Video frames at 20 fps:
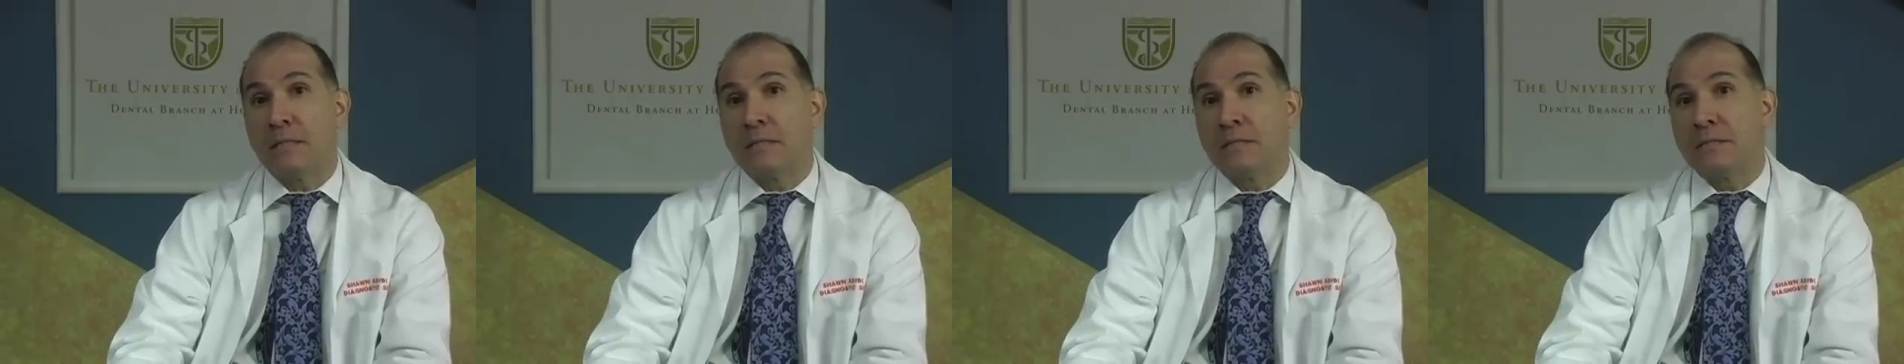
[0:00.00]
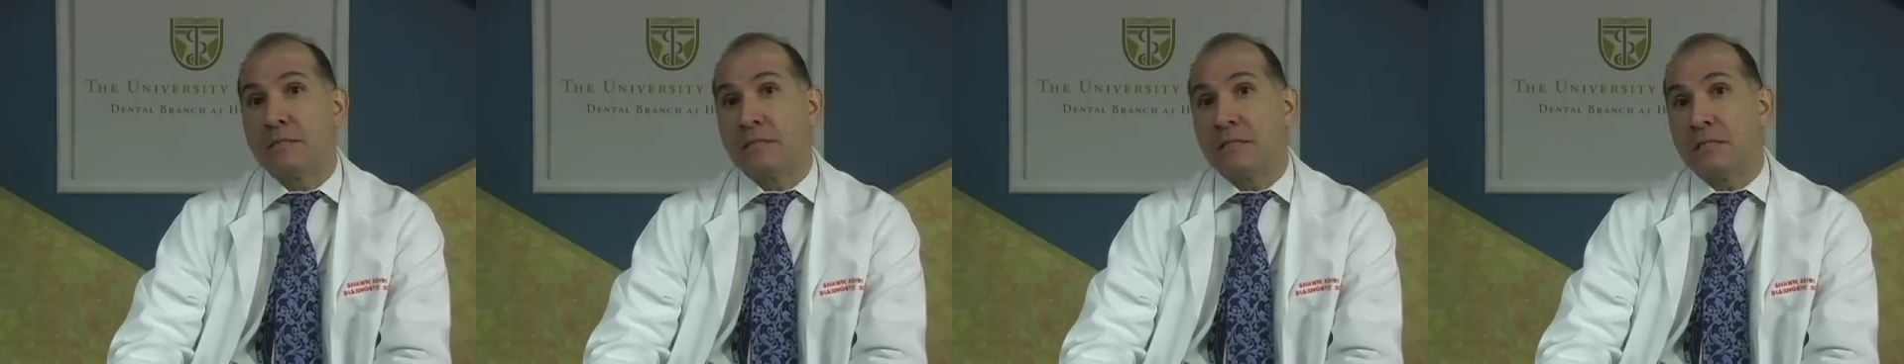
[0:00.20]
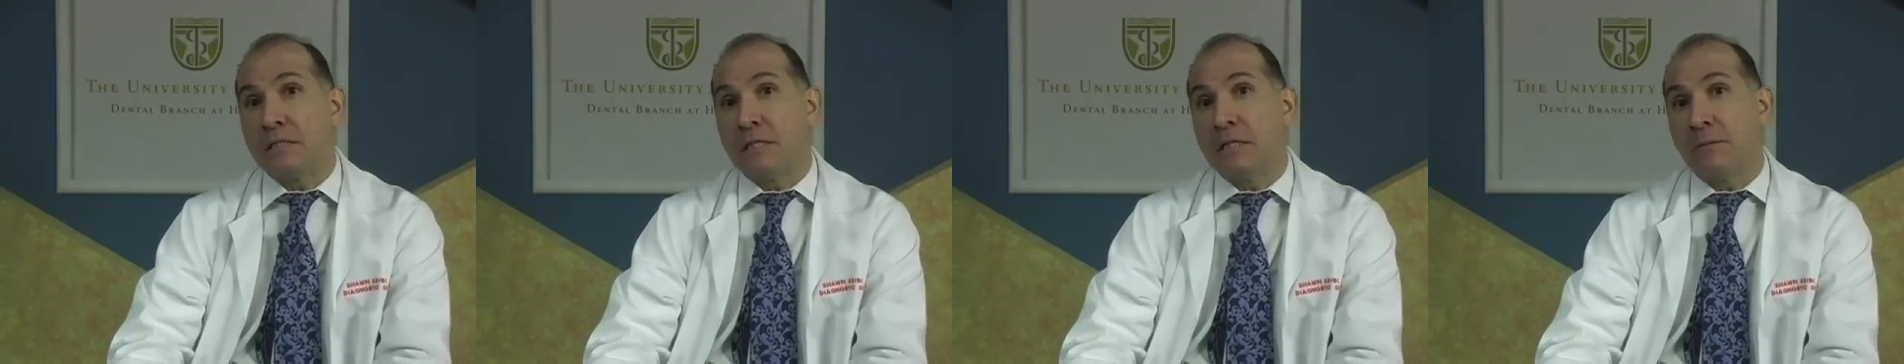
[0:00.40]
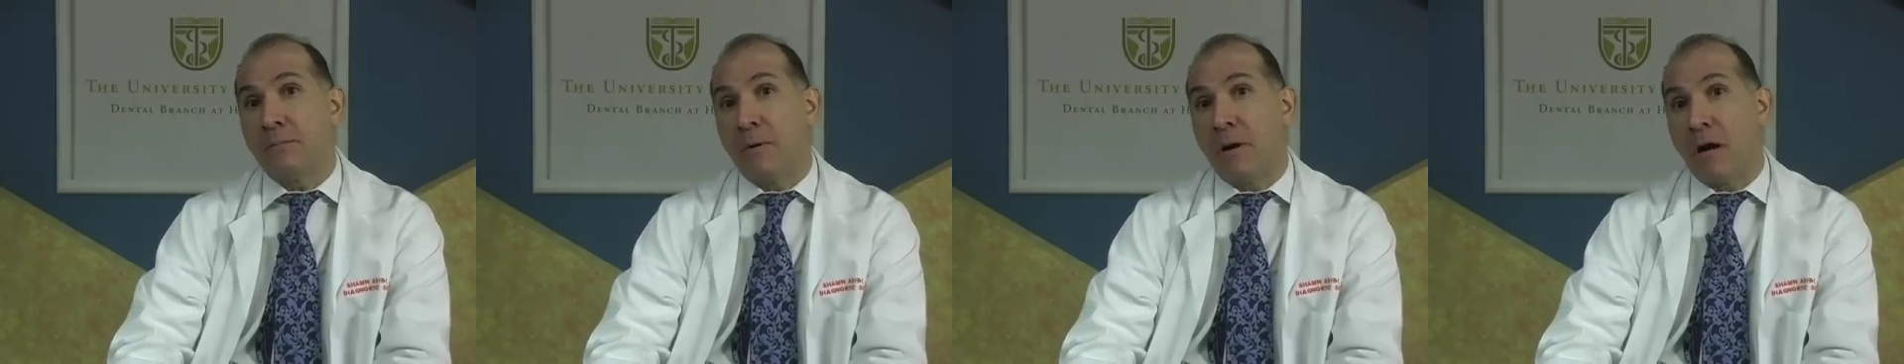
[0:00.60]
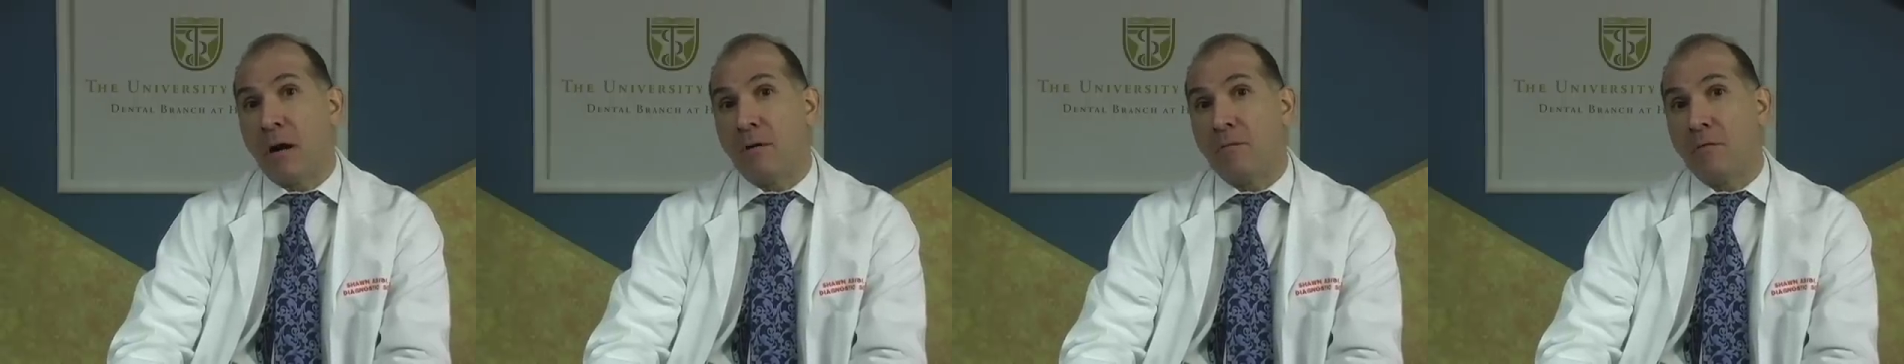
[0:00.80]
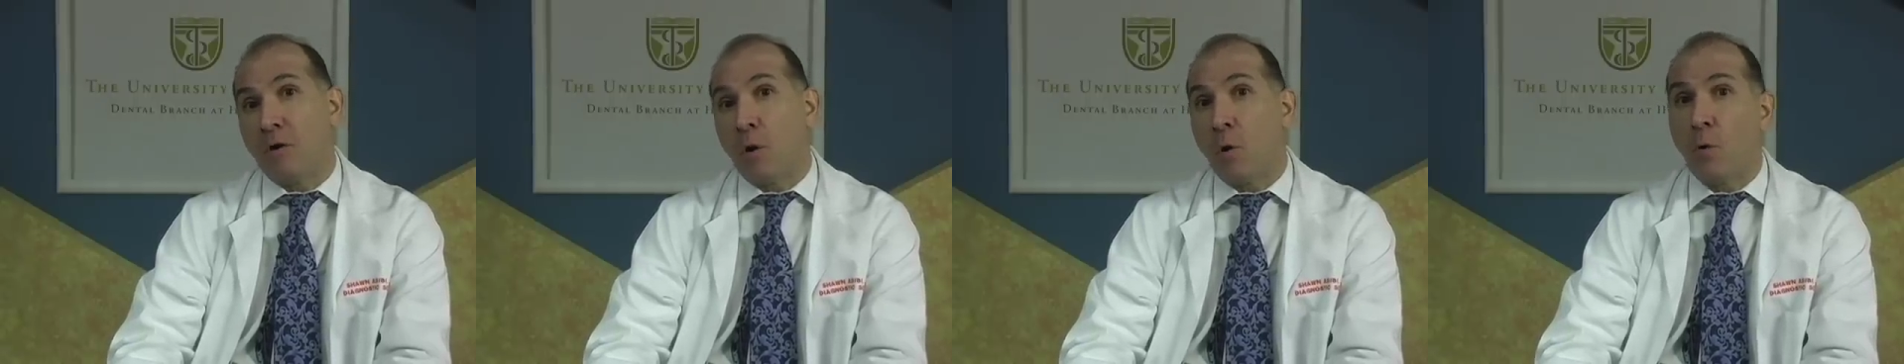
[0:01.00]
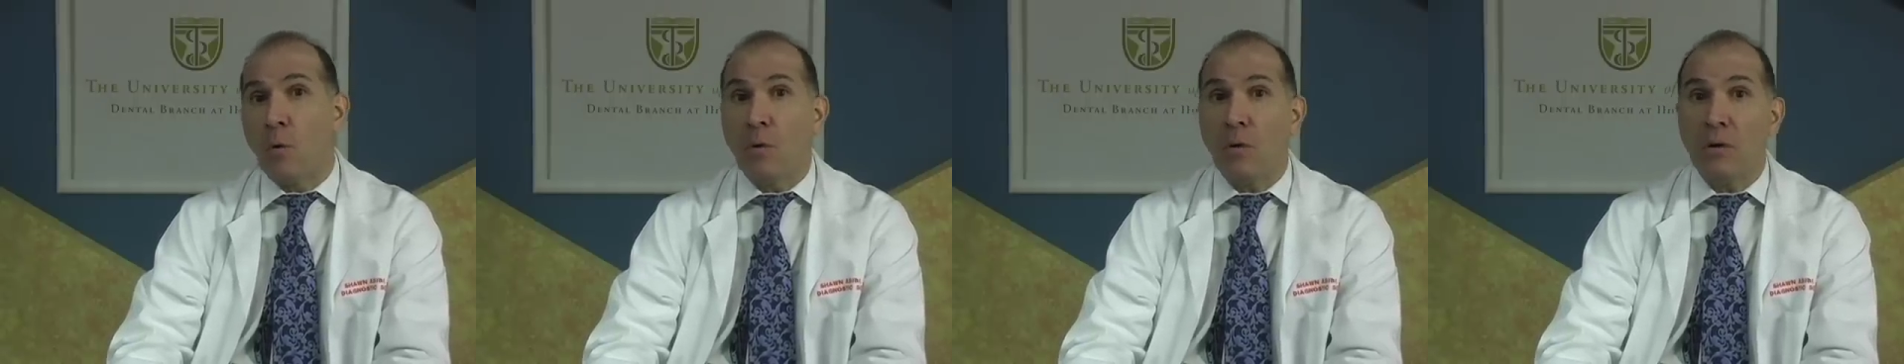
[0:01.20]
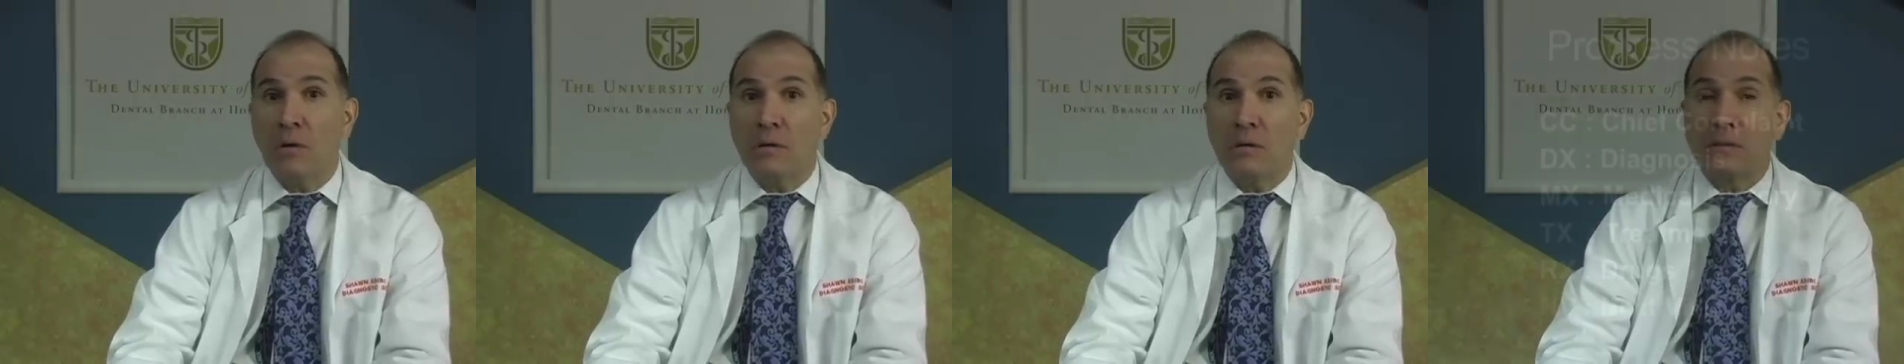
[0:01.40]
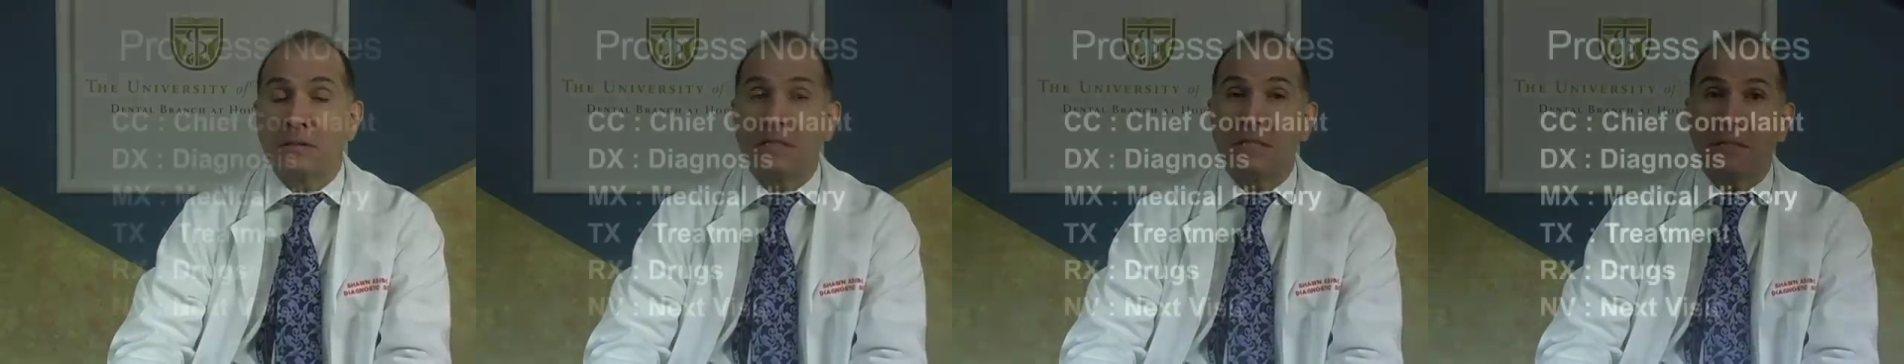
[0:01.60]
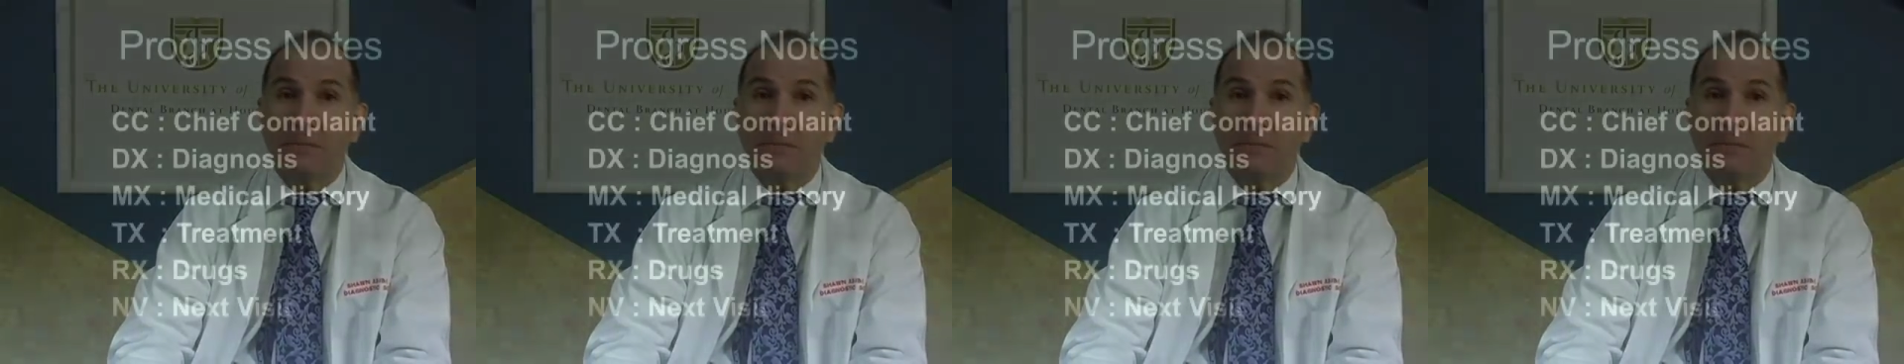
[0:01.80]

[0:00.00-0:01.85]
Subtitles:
see above or see